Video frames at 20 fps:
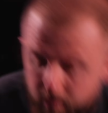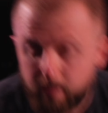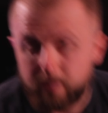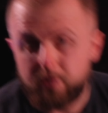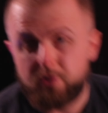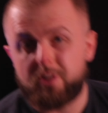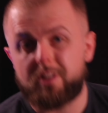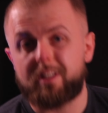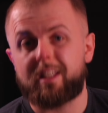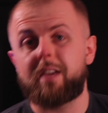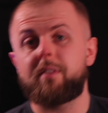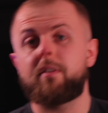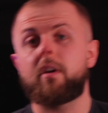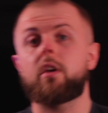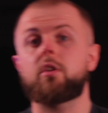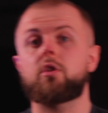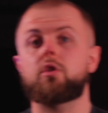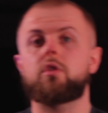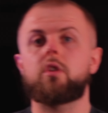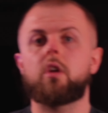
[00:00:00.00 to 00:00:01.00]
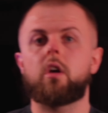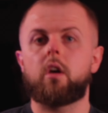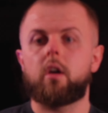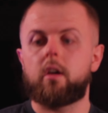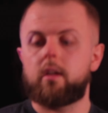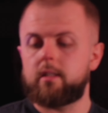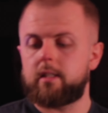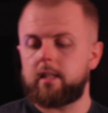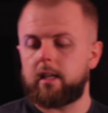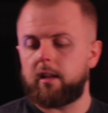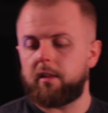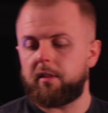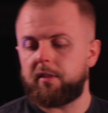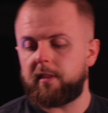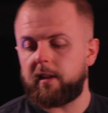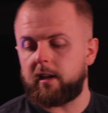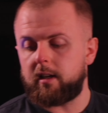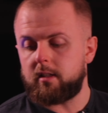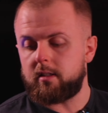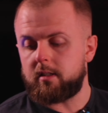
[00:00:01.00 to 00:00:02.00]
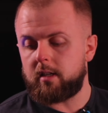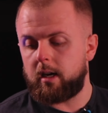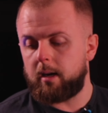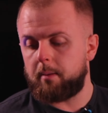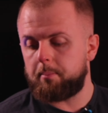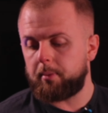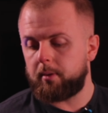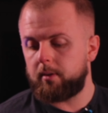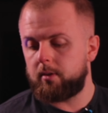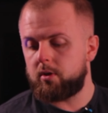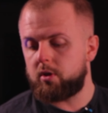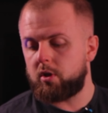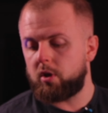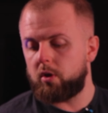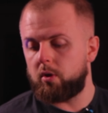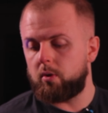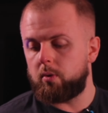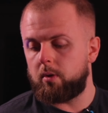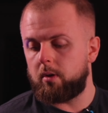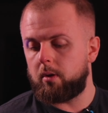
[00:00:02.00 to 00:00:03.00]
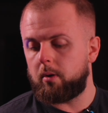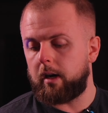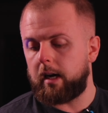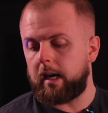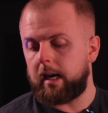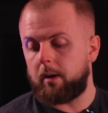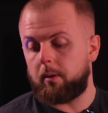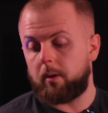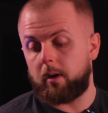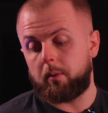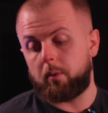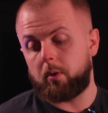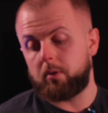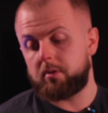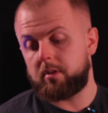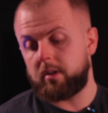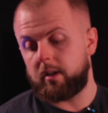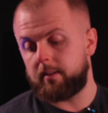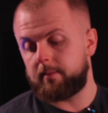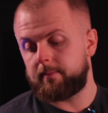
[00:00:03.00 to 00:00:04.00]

and just give it a stir until it thickens up to how I want it.